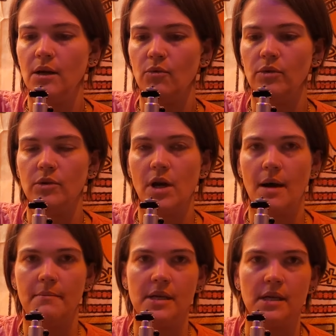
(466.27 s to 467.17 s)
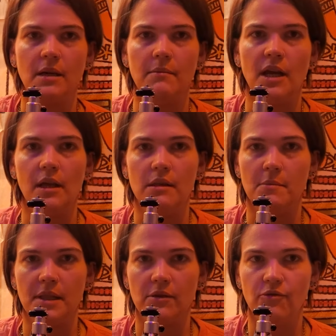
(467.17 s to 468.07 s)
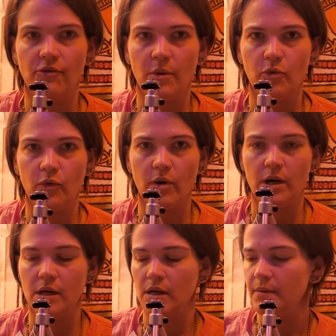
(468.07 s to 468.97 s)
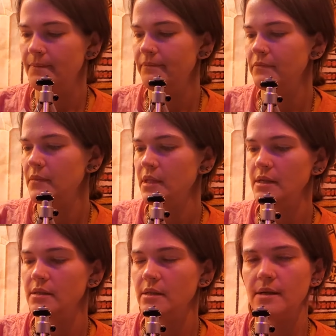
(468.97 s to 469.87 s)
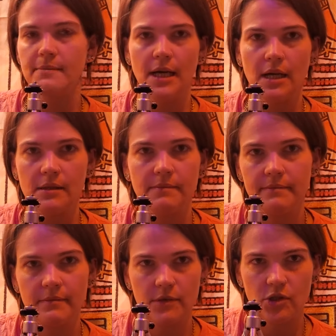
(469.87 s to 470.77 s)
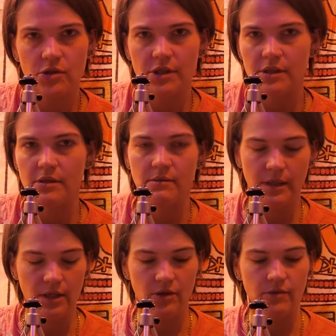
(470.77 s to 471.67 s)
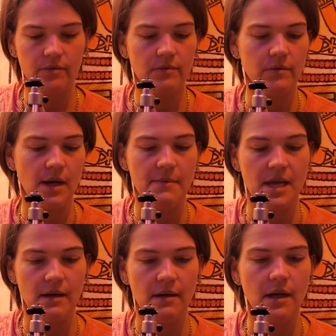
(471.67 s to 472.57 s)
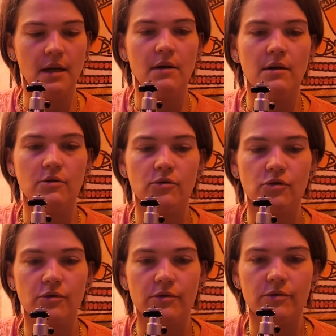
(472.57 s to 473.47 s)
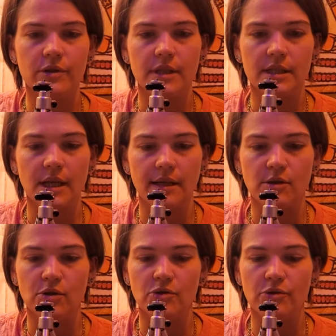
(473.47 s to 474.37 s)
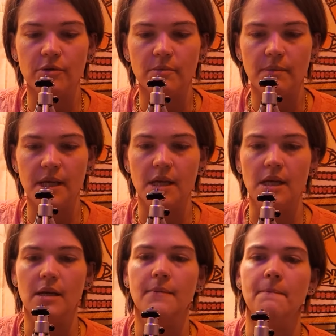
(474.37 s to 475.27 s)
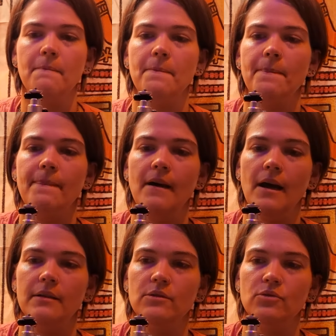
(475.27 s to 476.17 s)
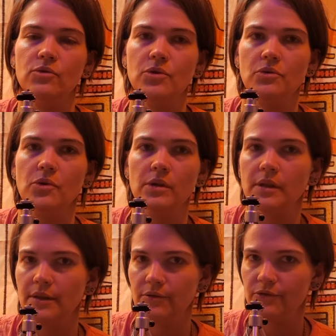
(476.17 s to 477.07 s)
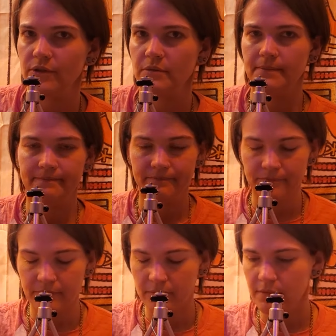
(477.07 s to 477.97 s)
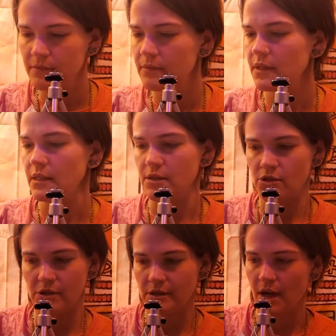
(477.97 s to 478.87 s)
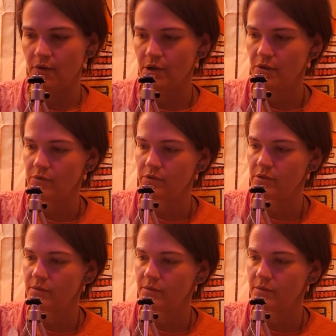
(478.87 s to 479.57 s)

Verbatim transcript: will not be coming in the month of February. That's not bad. It's just, you know, I mean, true success shouldn't be that short lived. It's just how it goes.